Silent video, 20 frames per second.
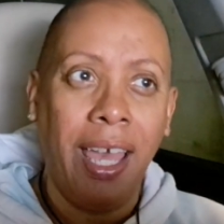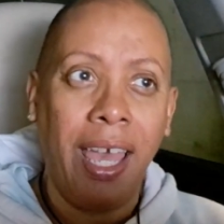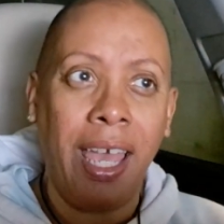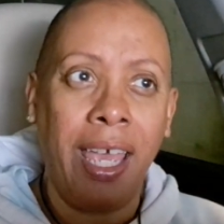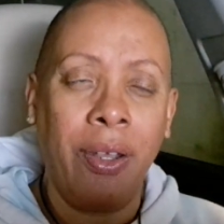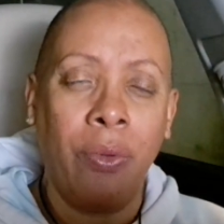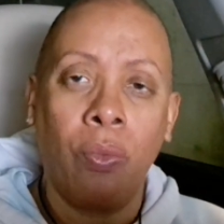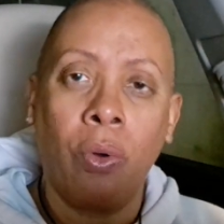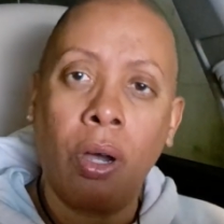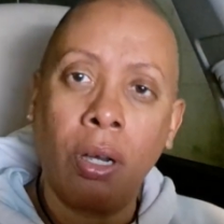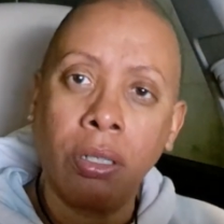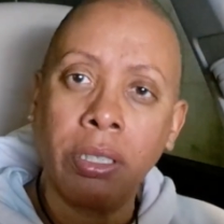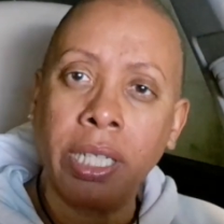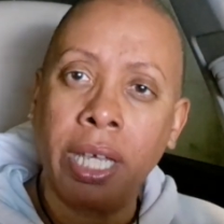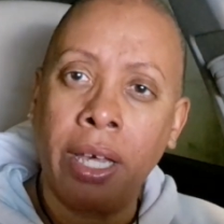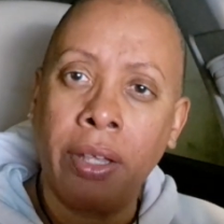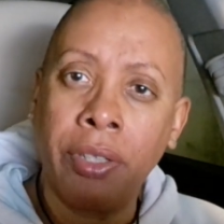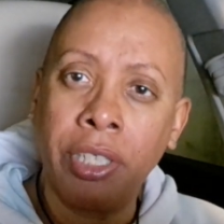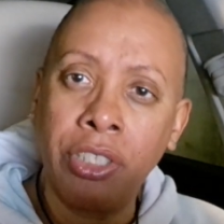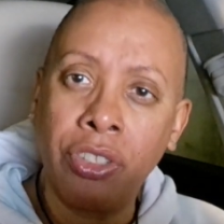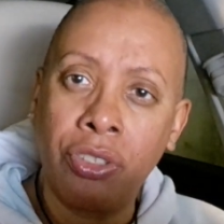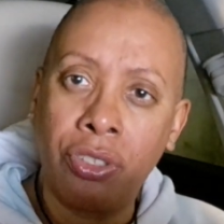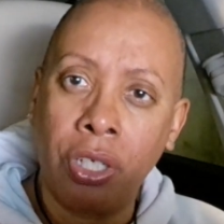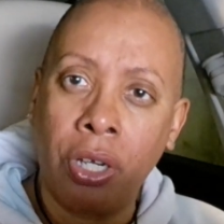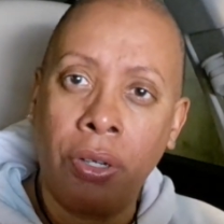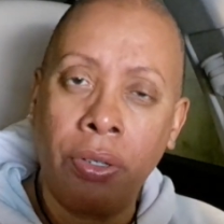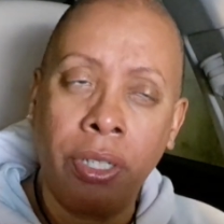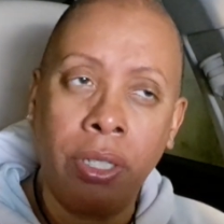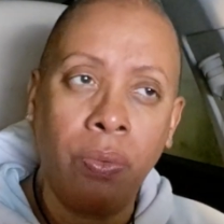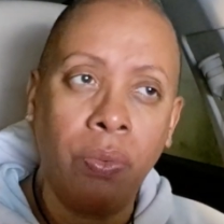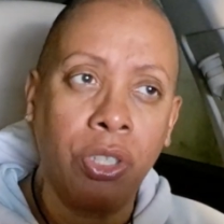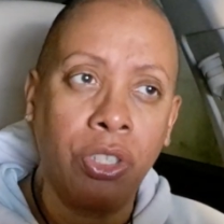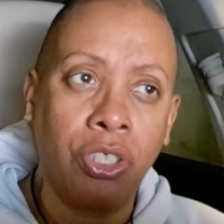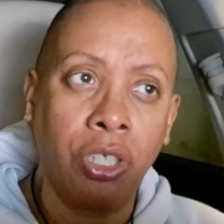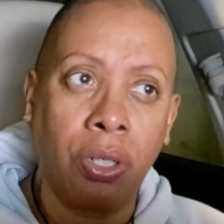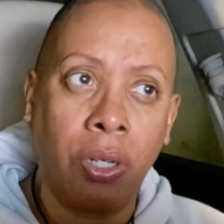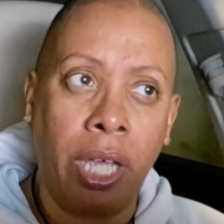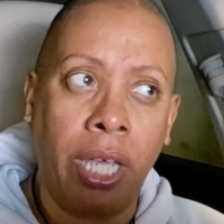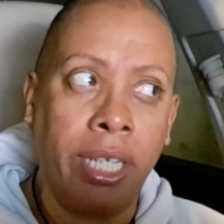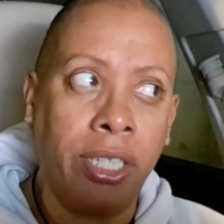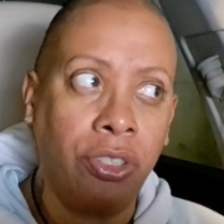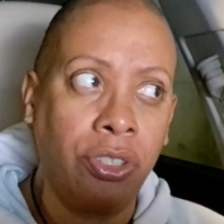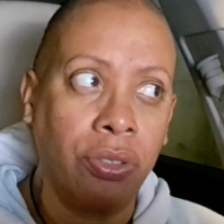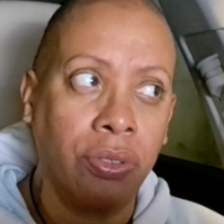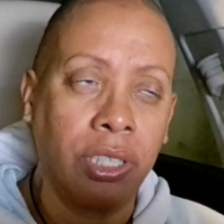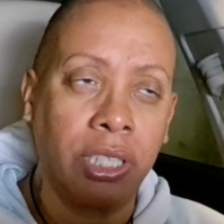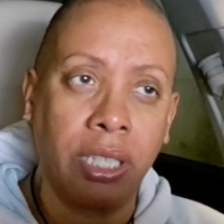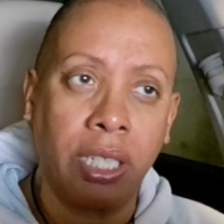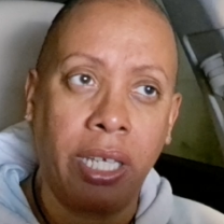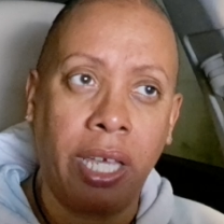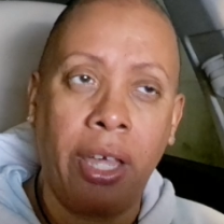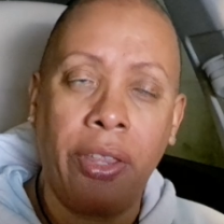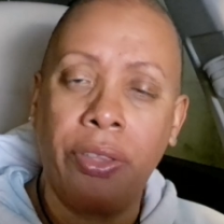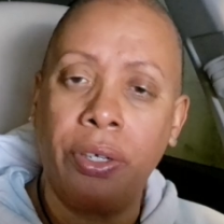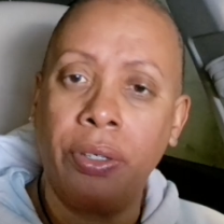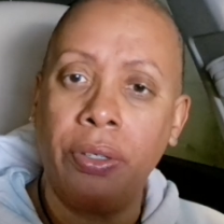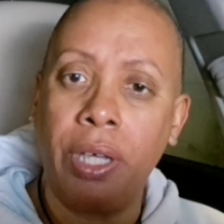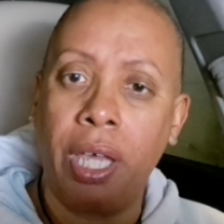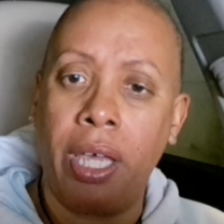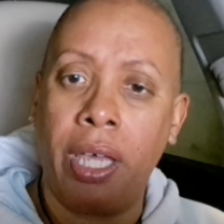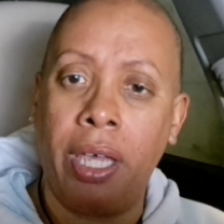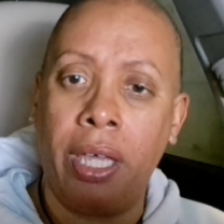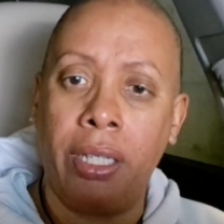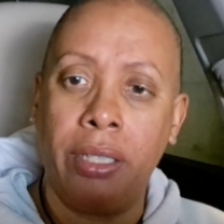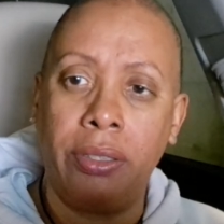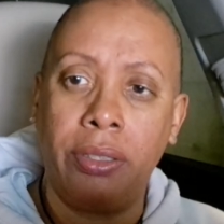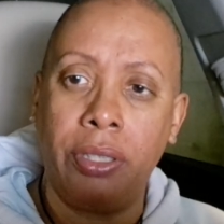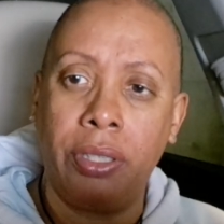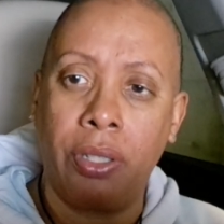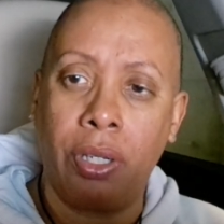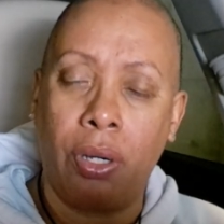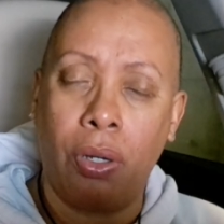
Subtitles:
and walk down this journey with your angel together, and